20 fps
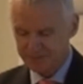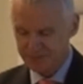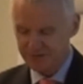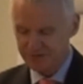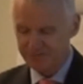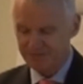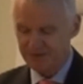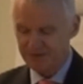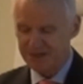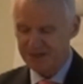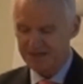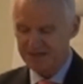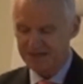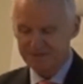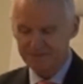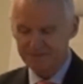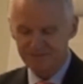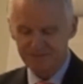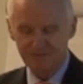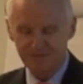
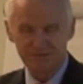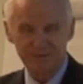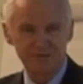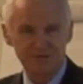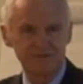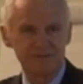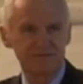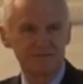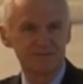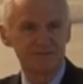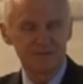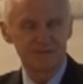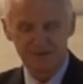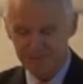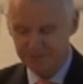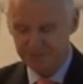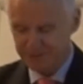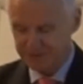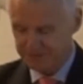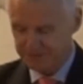profiling for
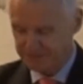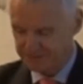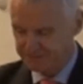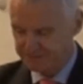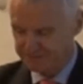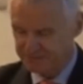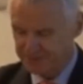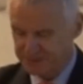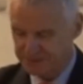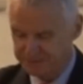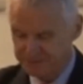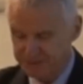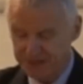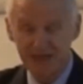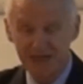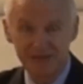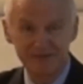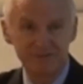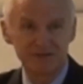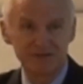
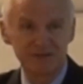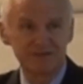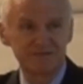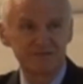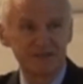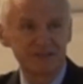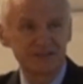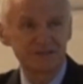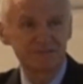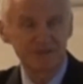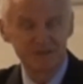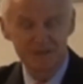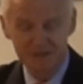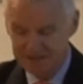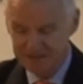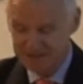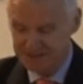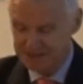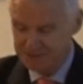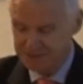behavioral investments,
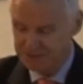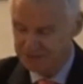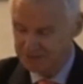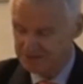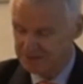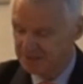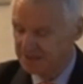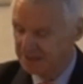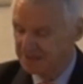etc.